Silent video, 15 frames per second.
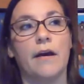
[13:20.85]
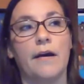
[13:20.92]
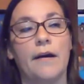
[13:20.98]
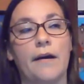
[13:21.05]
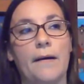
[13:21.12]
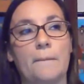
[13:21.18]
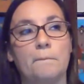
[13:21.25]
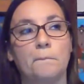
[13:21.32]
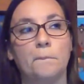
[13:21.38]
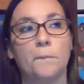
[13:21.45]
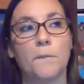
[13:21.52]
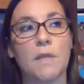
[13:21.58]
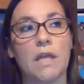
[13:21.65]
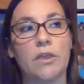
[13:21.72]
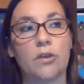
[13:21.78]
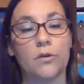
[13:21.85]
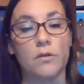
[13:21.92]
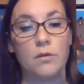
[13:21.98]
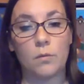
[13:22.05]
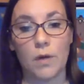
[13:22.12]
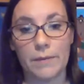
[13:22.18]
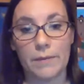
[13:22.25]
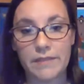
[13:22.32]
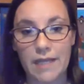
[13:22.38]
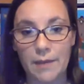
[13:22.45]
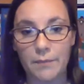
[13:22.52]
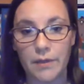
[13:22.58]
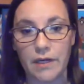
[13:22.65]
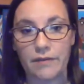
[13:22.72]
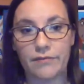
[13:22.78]
through the
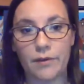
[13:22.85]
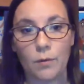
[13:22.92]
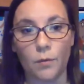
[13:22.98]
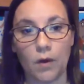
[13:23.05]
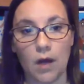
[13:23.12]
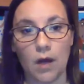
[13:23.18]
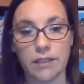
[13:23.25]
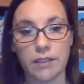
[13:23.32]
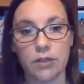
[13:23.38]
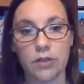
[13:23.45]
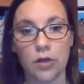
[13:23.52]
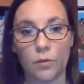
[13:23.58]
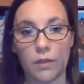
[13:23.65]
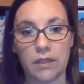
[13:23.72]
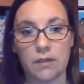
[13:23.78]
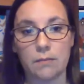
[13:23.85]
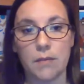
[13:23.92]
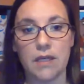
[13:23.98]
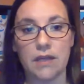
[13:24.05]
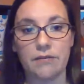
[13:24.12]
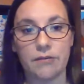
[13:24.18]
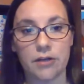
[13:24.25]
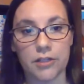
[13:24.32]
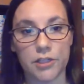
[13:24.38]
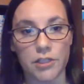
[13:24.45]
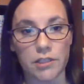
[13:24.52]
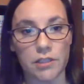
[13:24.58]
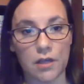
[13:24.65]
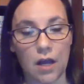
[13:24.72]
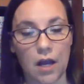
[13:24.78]
website, but if you want to know what the mini
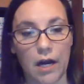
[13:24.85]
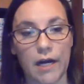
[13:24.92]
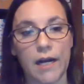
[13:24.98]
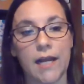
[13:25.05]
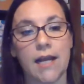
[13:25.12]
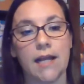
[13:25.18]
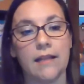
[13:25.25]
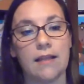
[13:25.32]
versions are,